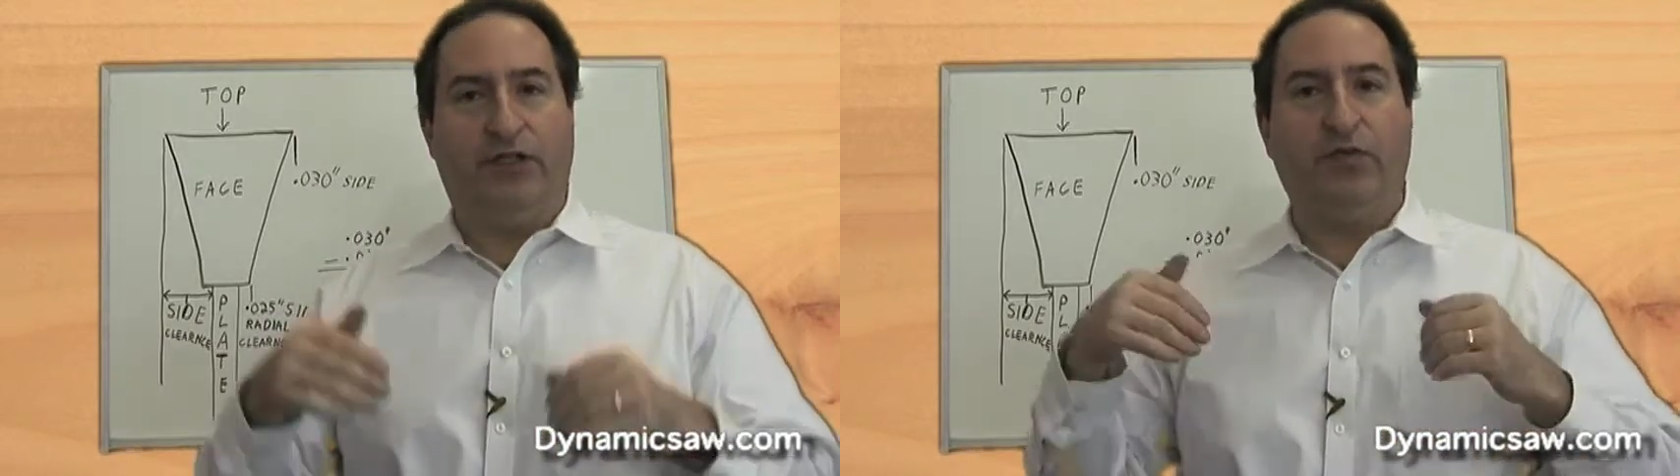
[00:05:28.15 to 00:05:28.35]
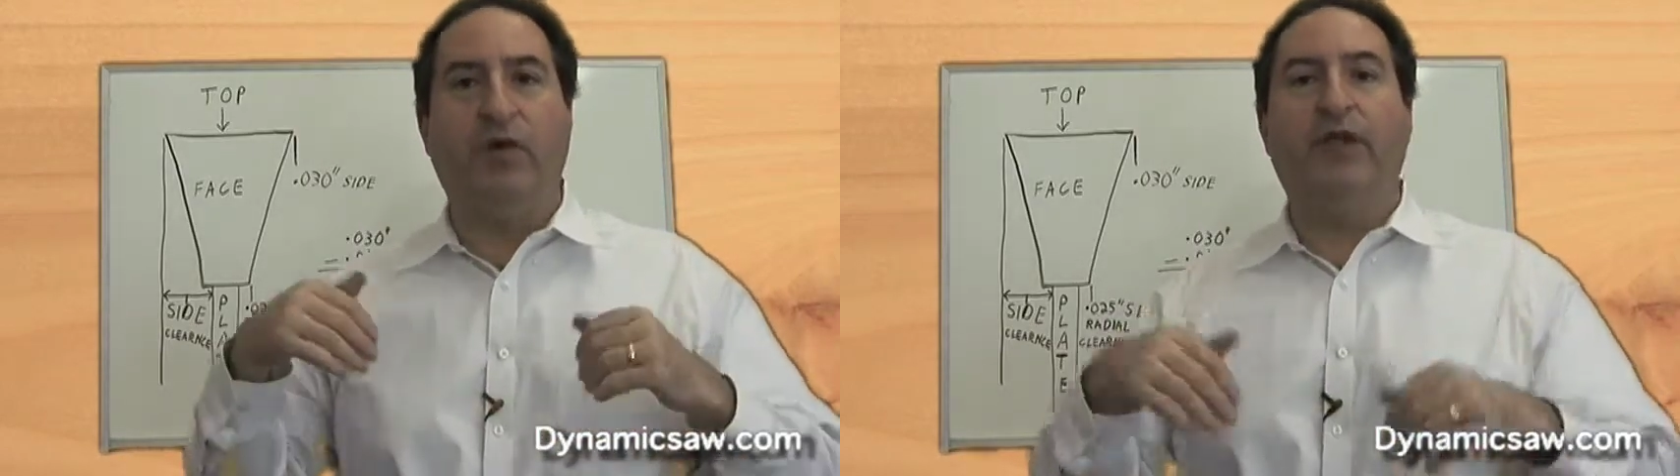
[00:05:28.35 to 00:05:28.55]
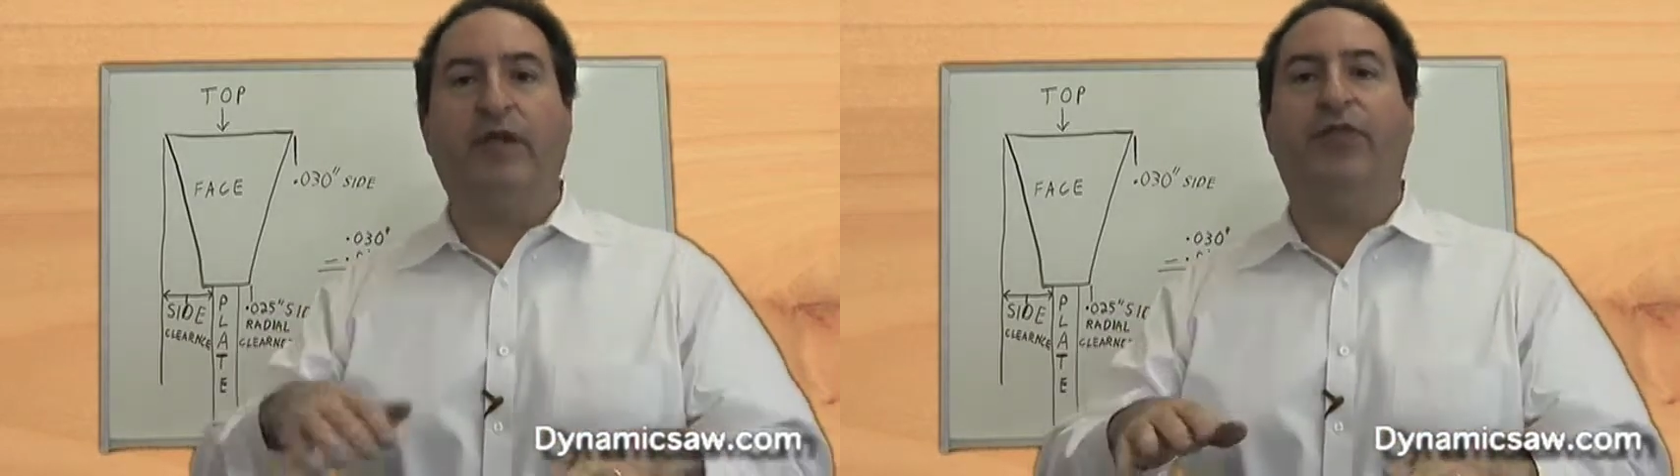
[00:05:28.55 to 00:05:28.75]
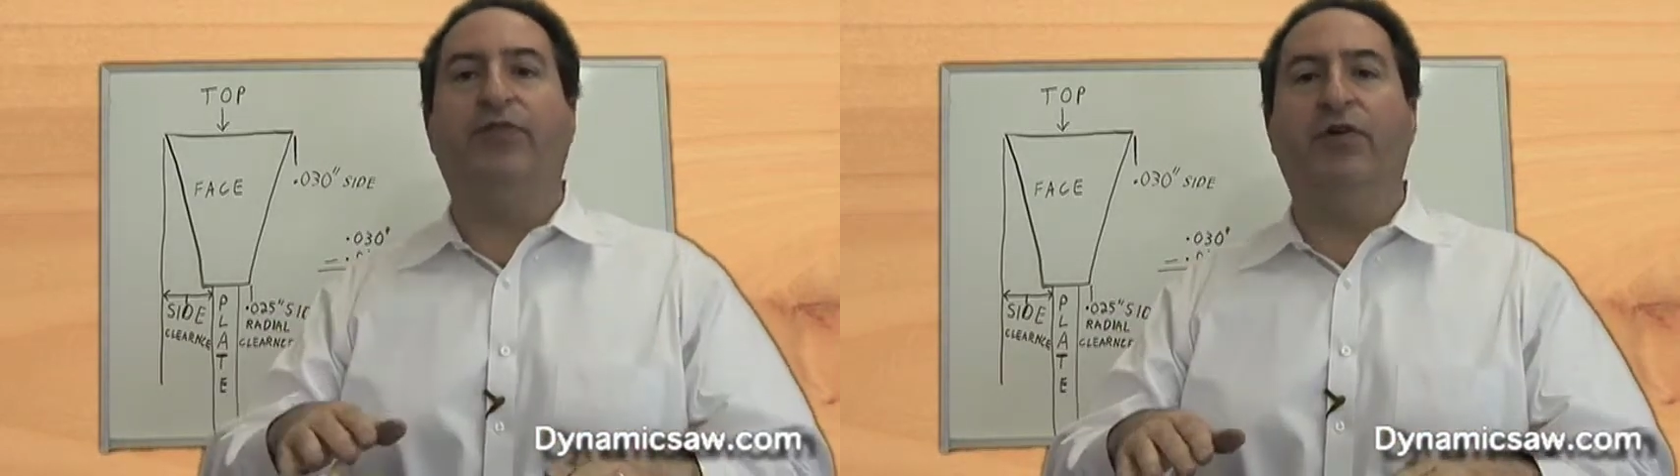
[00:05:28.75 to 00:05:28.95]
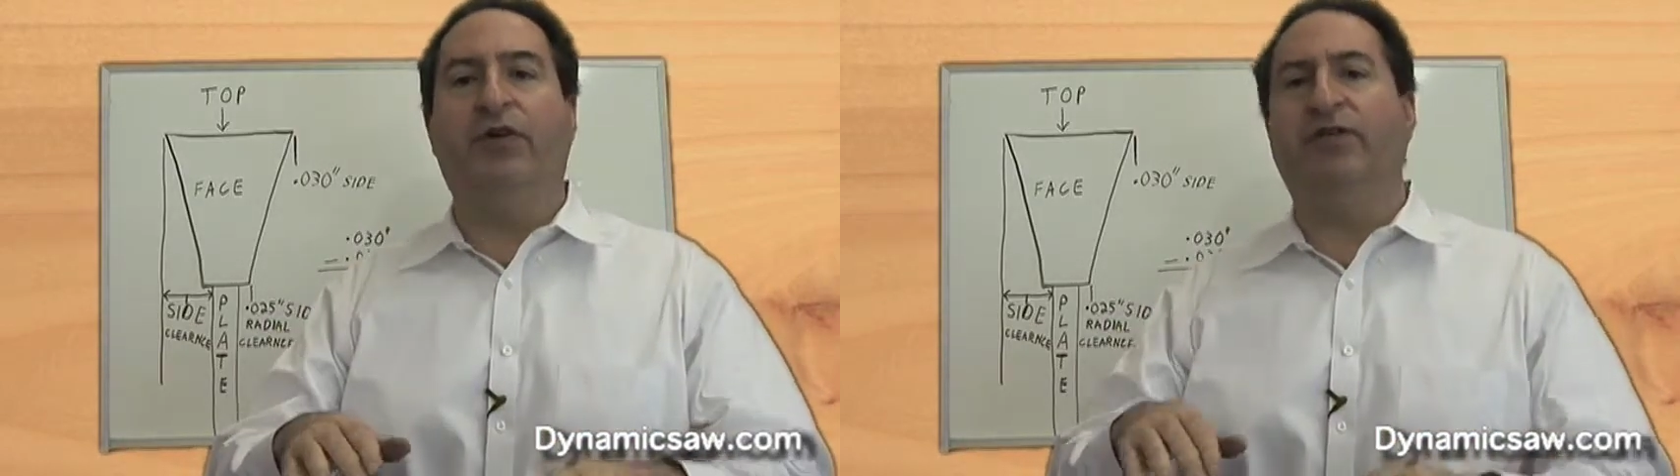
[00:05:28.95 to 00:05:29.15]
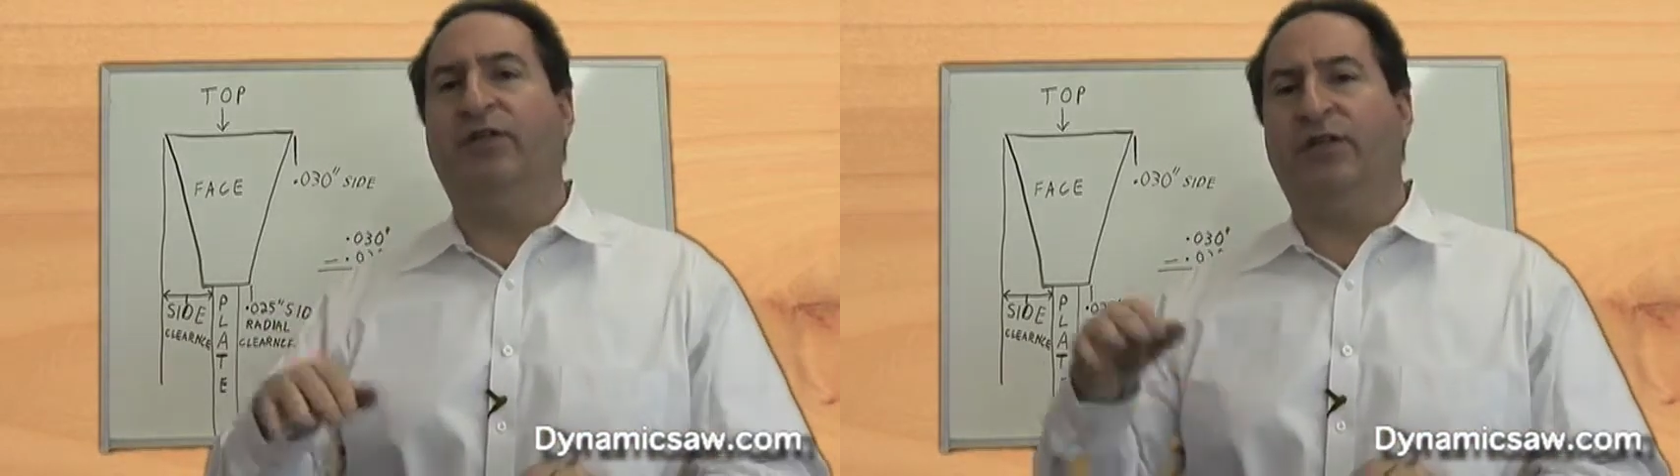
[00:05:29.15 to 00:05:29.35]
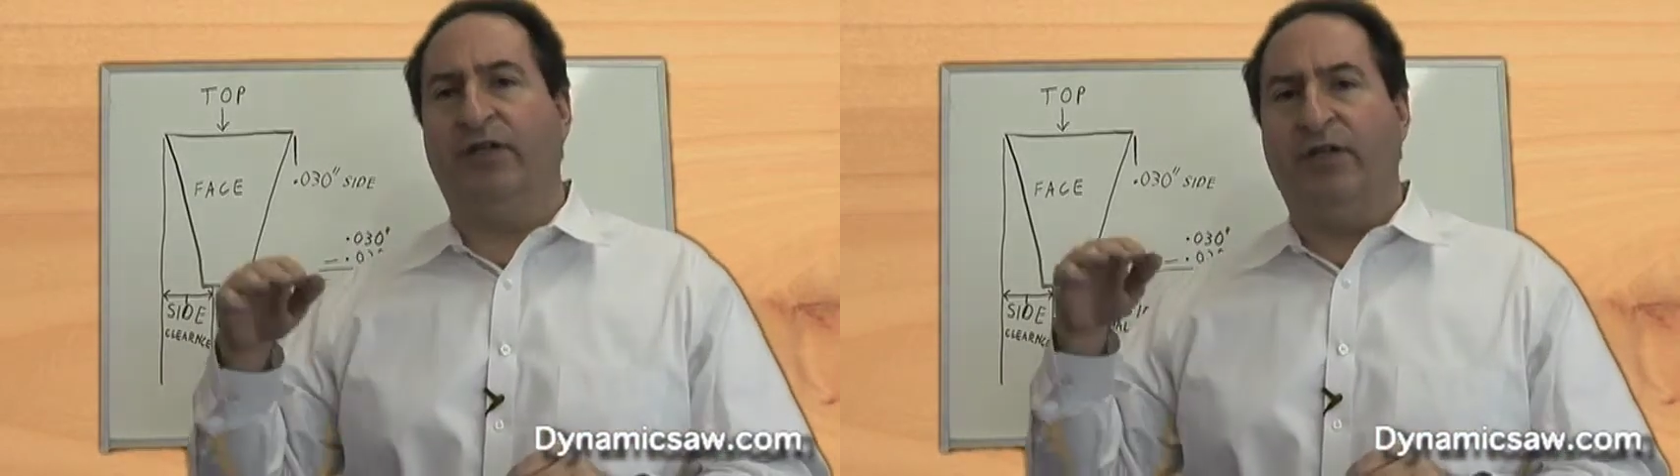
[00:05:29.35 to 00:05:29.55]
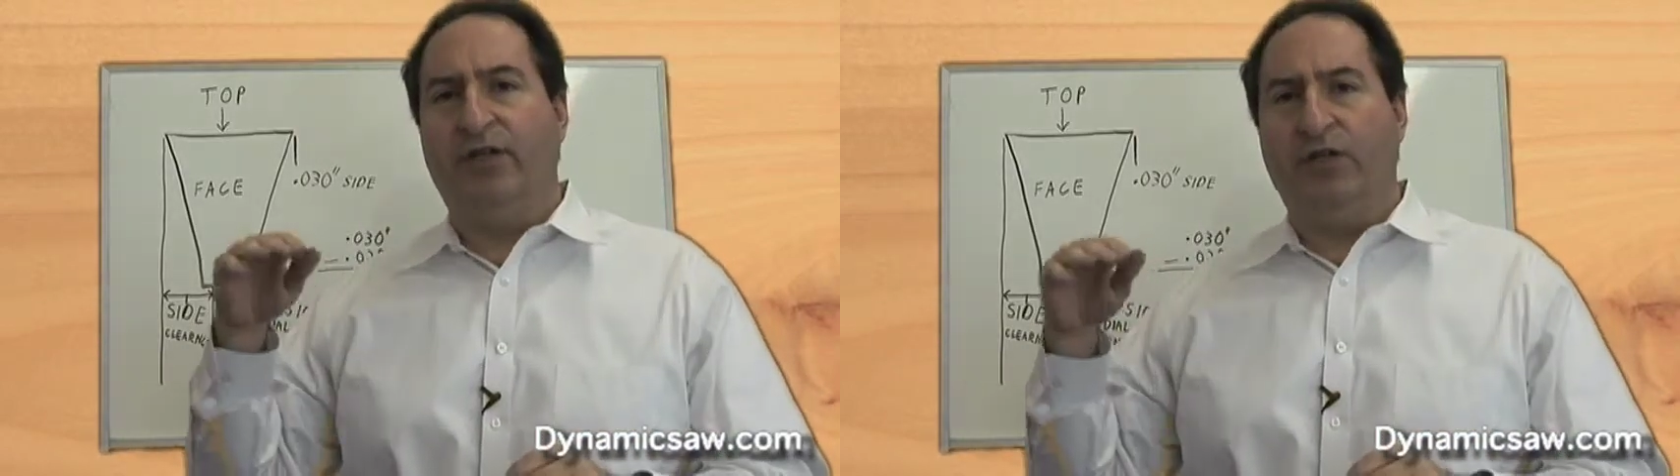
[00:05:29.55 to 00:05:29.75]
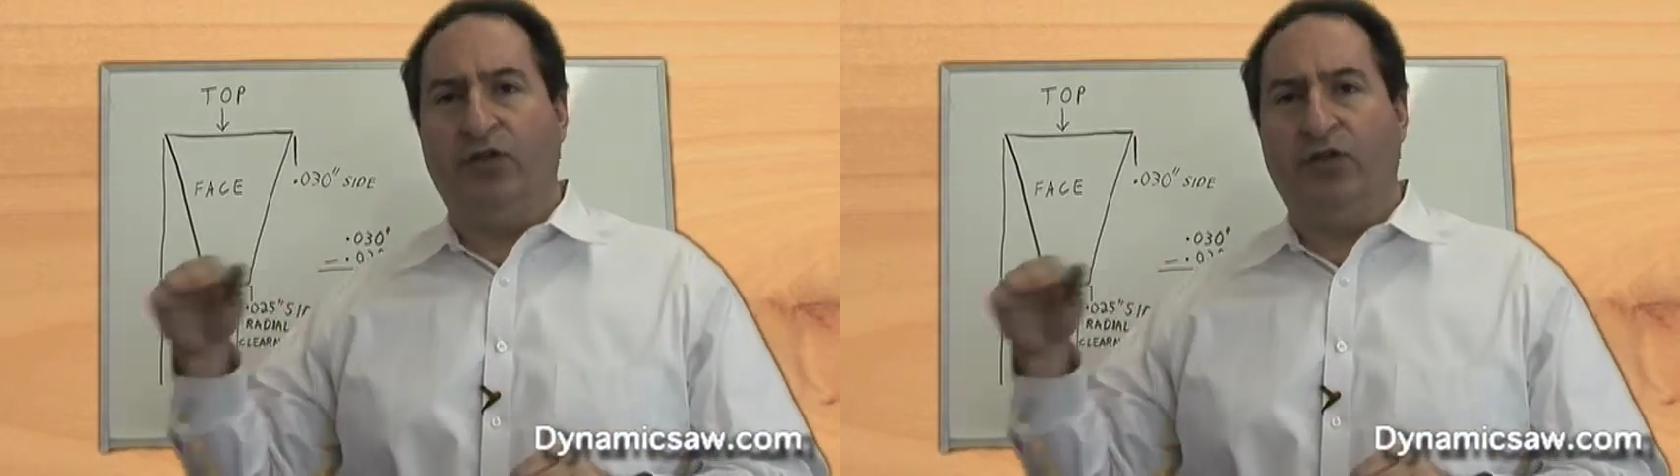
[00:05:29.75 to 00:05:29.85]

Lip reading: you just want to get through it because you're going to